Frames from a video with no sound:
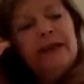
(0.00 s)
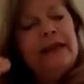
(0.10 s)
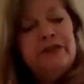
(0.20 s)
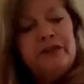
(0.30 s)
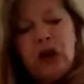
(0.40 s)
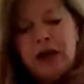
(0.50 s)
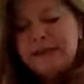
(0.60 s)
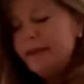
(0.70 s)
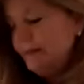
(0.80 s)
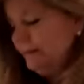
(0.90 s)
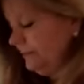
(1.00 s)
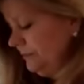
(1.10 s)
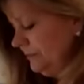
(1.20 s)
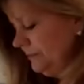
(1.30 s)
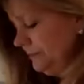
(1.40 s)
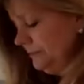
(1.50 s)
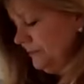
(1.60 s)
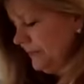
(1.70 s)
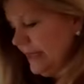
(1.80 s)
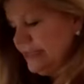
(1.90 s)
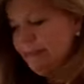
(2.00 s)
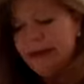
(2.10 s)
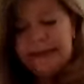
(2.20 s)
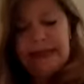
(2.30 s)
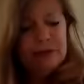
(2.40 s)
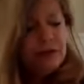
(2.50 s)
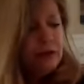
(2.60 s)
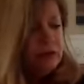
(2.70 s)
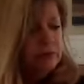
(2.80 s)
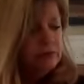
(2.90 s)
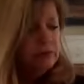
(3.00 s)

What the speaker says: If not, it's about a tablespoon.